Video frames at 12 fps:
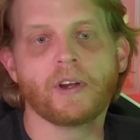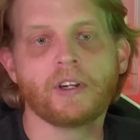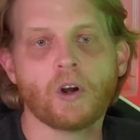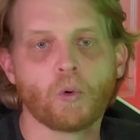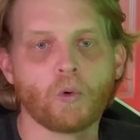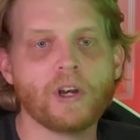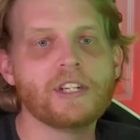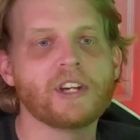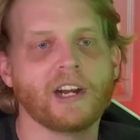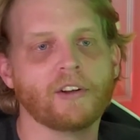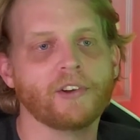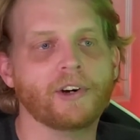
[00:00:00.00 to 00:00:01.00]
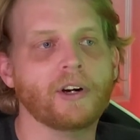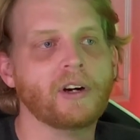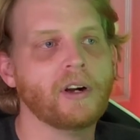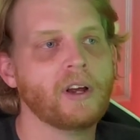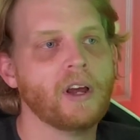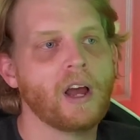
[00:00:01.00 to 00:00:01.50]
retailer,
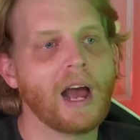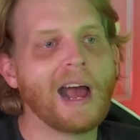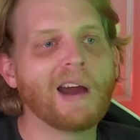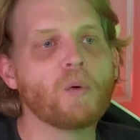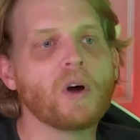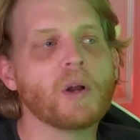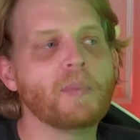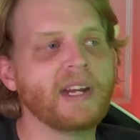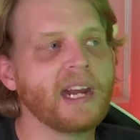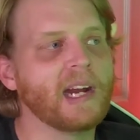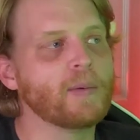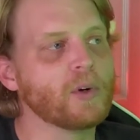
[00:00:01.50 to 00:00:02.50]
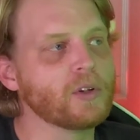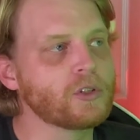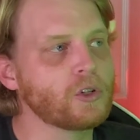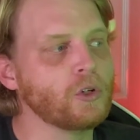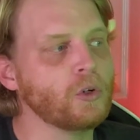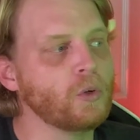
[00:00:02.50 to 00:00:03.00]
I want to be able
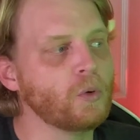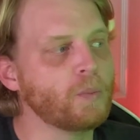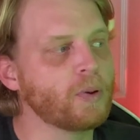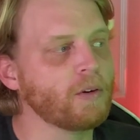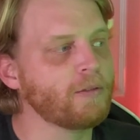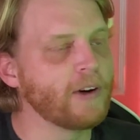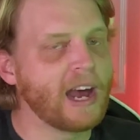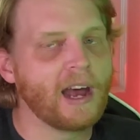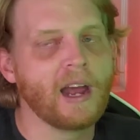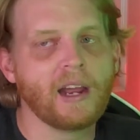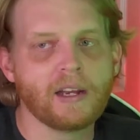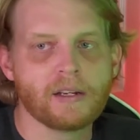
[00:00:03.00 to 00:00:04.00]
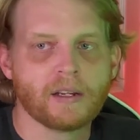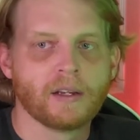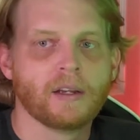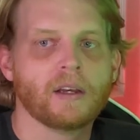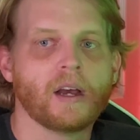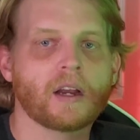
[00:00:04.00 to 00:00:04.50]
to provide
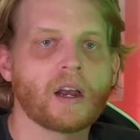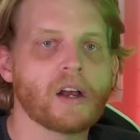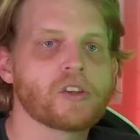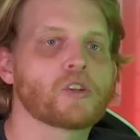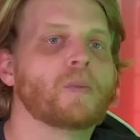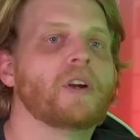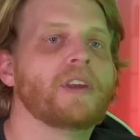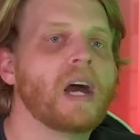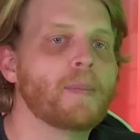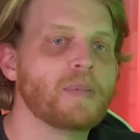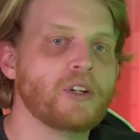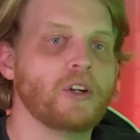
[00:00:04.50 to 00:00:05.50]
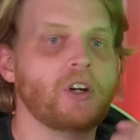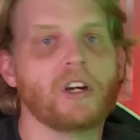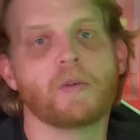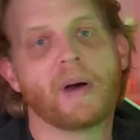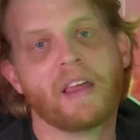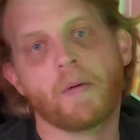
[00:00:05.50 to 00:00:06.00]
a customer the opportunity
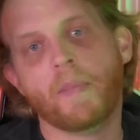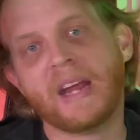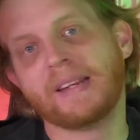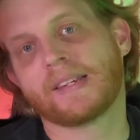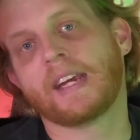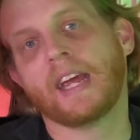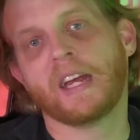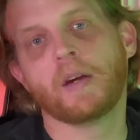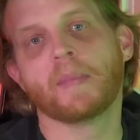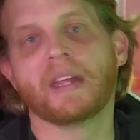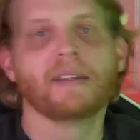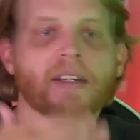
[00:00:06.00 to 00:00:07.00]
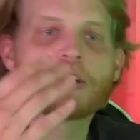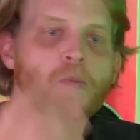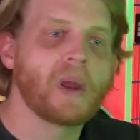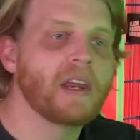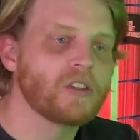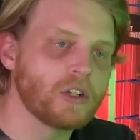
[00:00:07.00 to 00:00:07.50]
to buy the base game and the
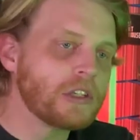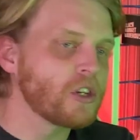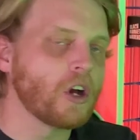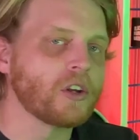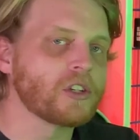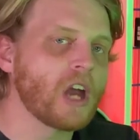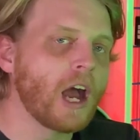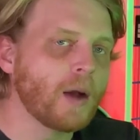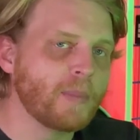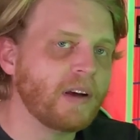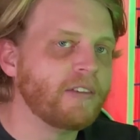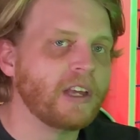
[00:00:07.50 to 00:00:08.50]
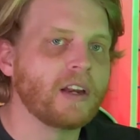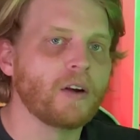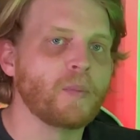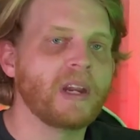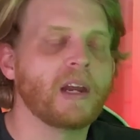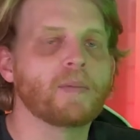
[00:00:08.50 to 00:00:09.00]
expansions on top of it, or
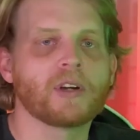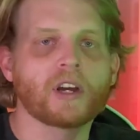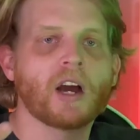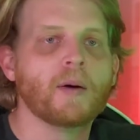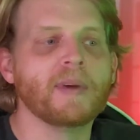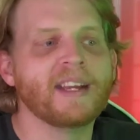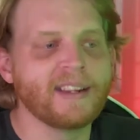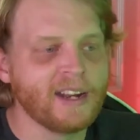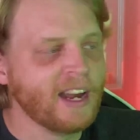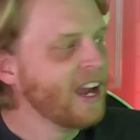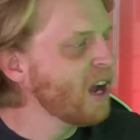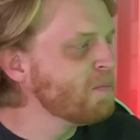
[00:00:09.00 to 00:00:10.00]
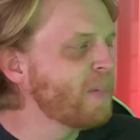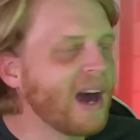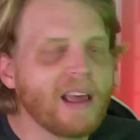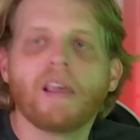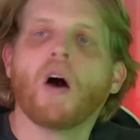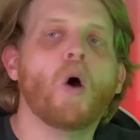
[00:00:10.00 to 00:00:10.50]
be able to come in and
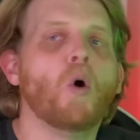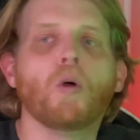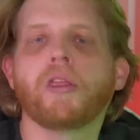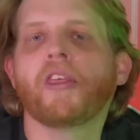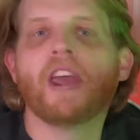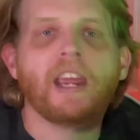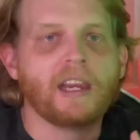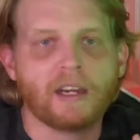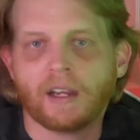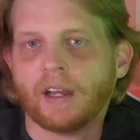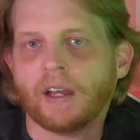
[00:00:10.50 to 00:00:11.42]
buy the whole thing.